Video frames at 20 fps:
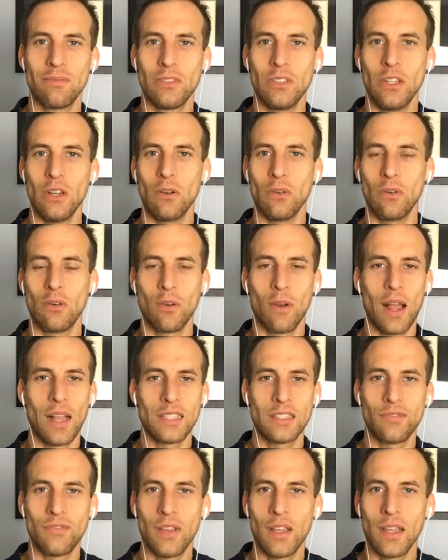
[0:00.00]
you know,
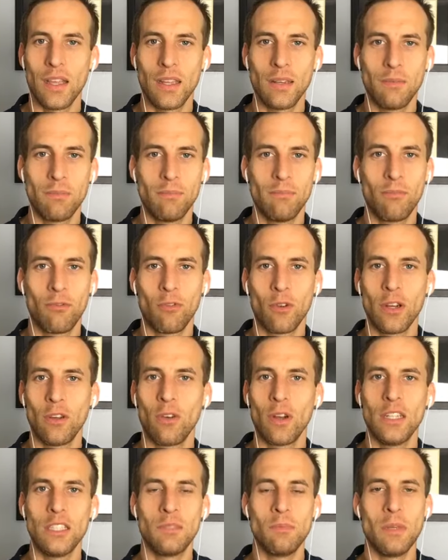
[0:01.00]
grass-fed,
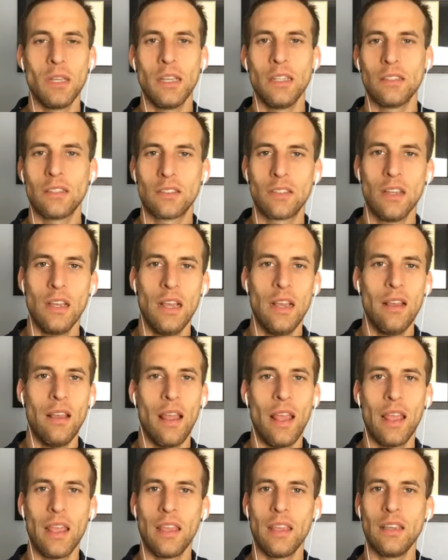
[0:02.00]
free-range meats,
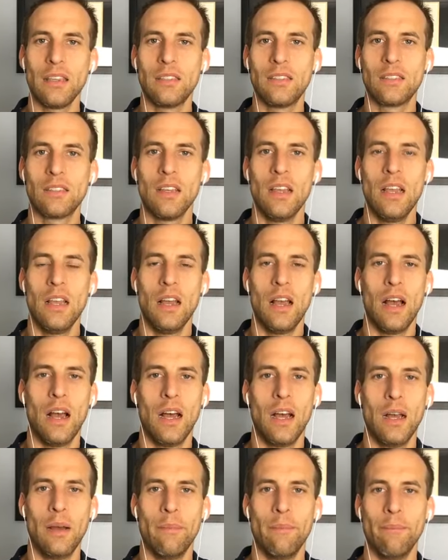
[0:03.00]
eggs,
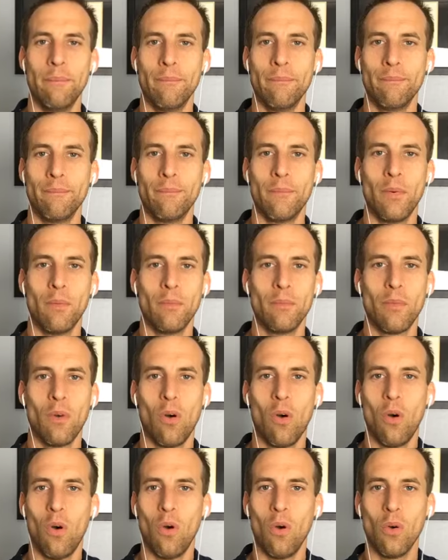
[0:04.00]
um,
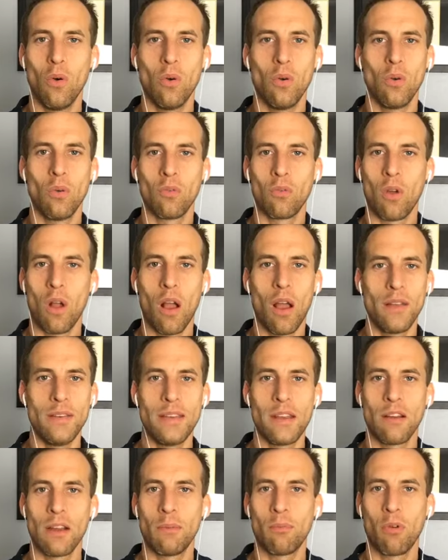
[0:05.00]
whole raw
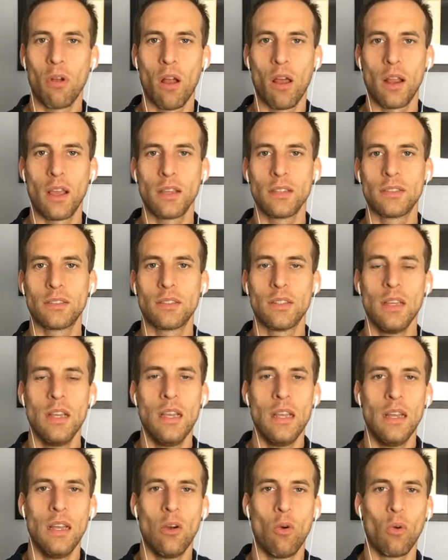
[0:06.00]
dairy products,
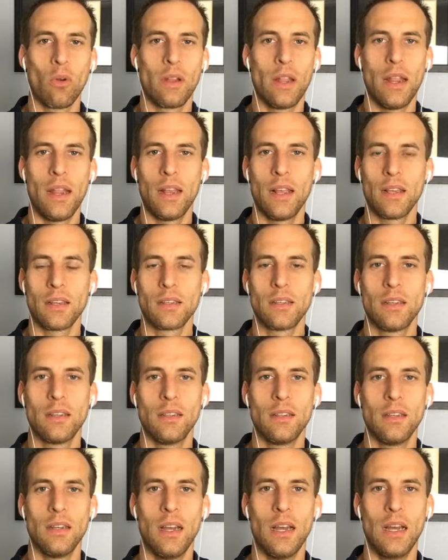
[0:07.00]
organic,
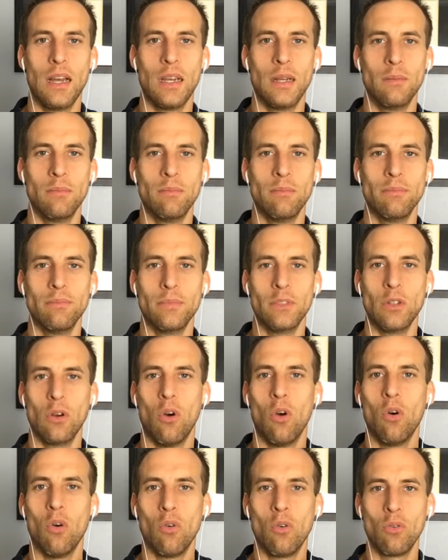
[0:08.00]
um, you know,
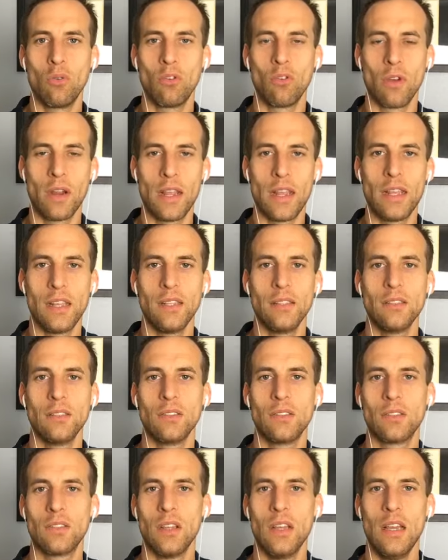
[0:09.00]
whole
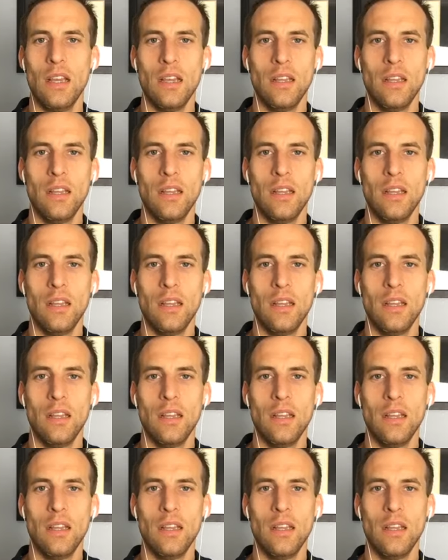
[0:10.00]
grains,